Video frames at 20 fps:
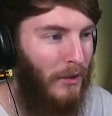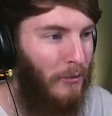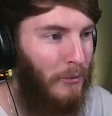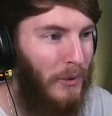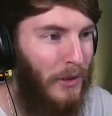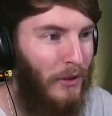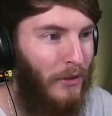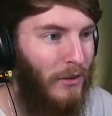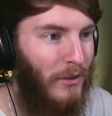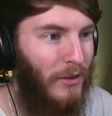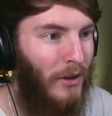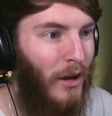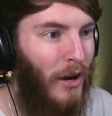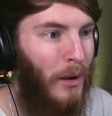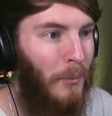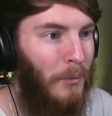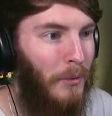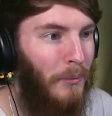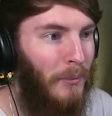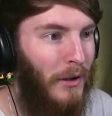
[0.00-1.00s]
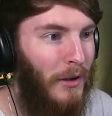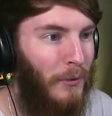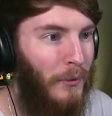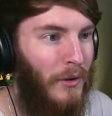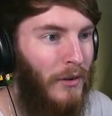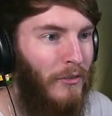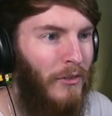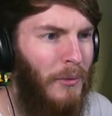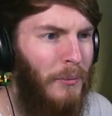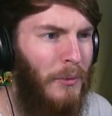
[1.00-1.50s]
coffee maker on top of the
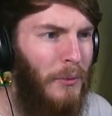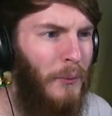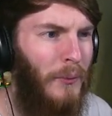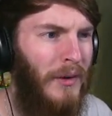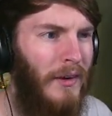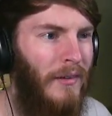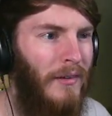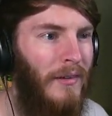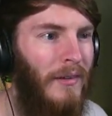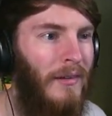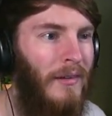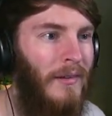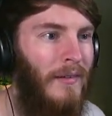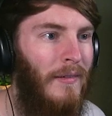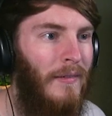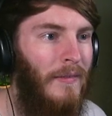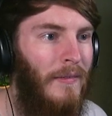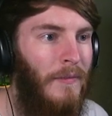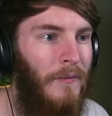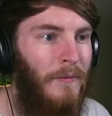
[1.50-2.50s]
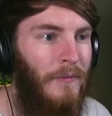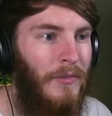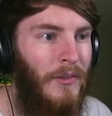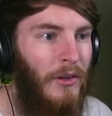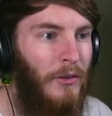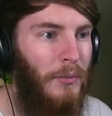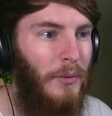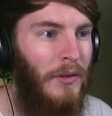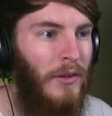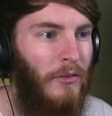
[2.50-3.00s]
microwaves, that'd be weird.
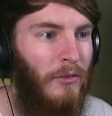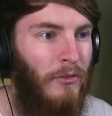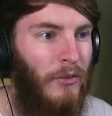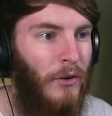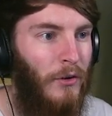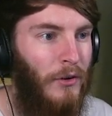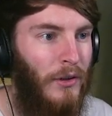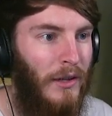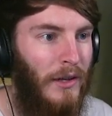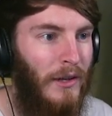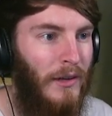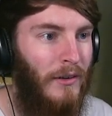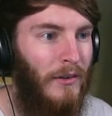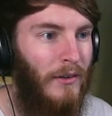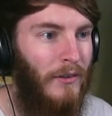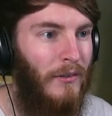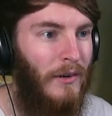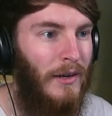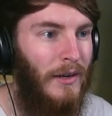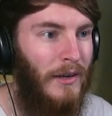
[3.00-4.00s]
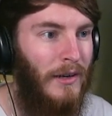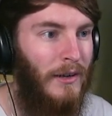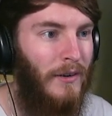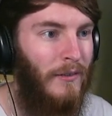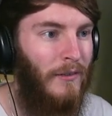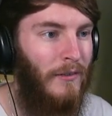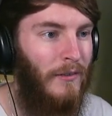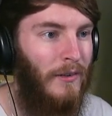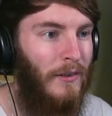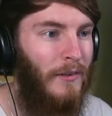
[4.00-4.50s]
Let's put the phone like right
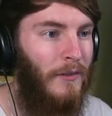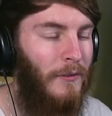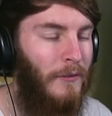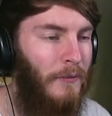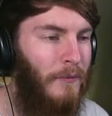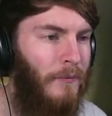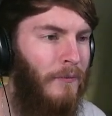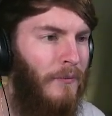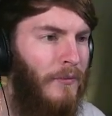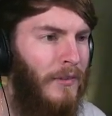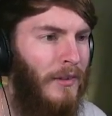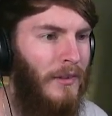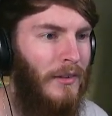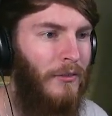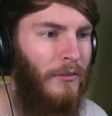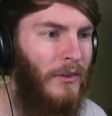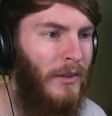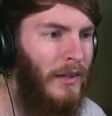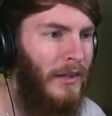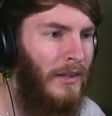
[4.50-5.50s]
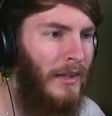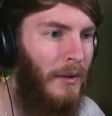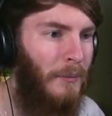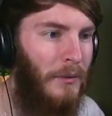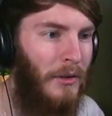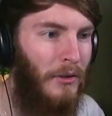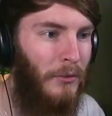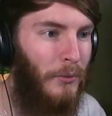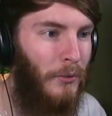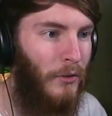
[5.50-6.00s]
here though. So I feel like that
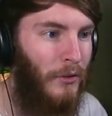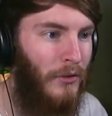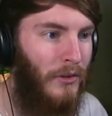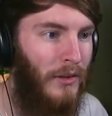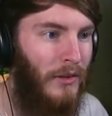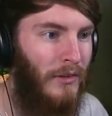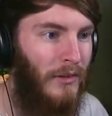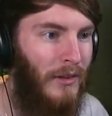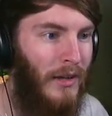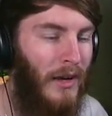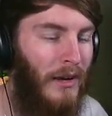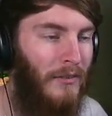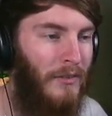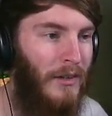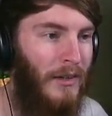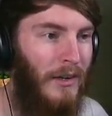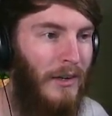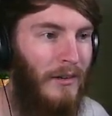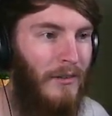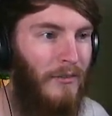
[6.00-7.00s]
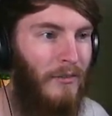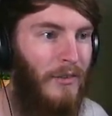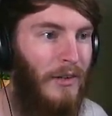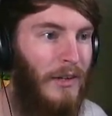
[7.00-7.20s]
makes more sense to have it kind of